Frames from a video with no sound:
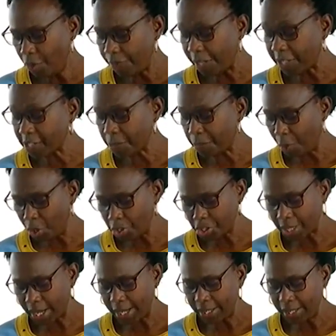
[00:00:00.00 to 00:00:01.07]

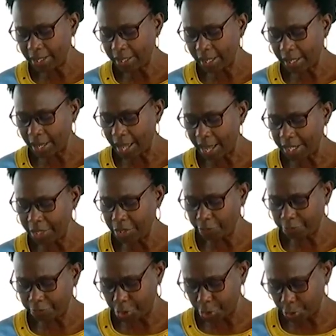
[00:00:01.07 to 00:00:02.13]
exposure in the line
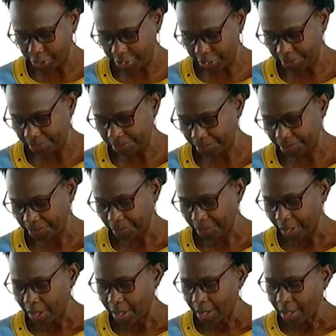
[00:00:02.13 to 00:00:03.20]
of duty.
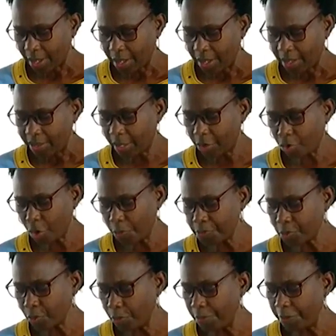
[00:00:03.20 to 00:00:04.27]
The
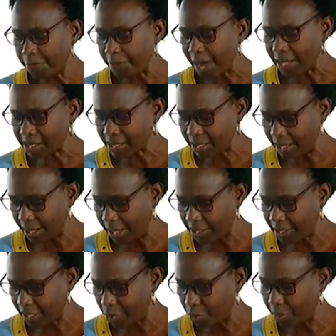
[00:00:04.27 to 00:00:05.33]
groups will be
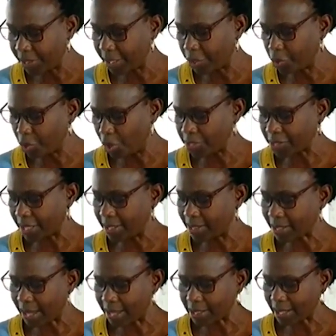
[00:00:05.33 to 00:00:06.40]
vaccinated with the
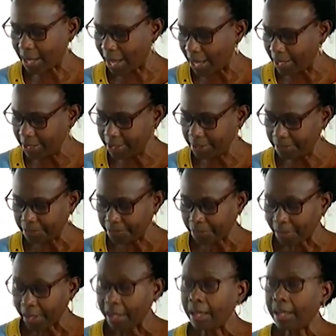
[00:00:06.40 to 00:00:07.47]
doses at hand
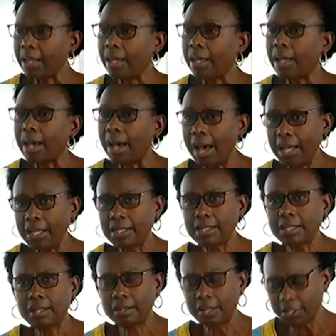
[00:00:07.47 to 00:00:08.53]
and
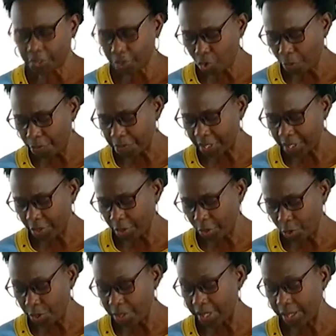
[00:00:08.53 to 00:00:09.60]
these groups
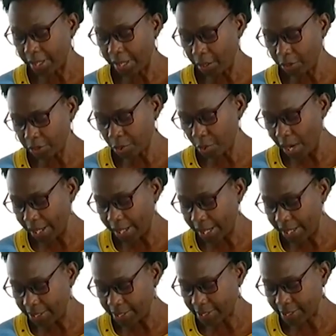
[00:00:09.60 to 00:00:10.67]
include the health
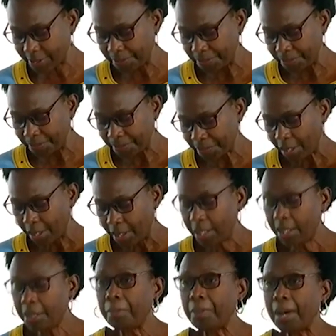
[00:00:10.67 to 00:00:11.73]
workers
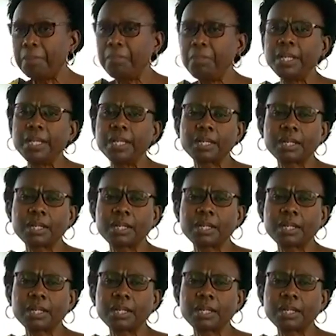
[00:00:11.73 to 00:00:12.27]
in public,